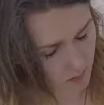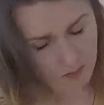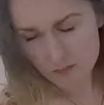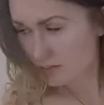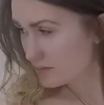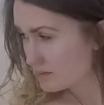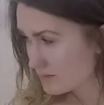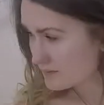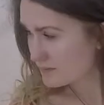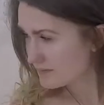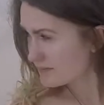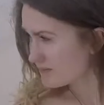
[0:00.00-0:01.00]
beach and
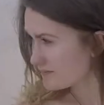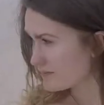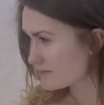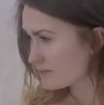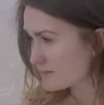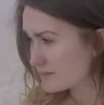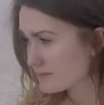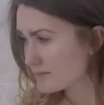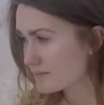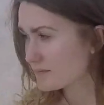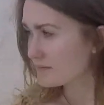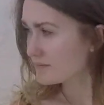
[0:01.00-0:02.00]
just like to eat.
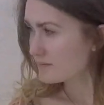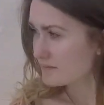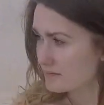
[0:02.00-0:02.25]
When I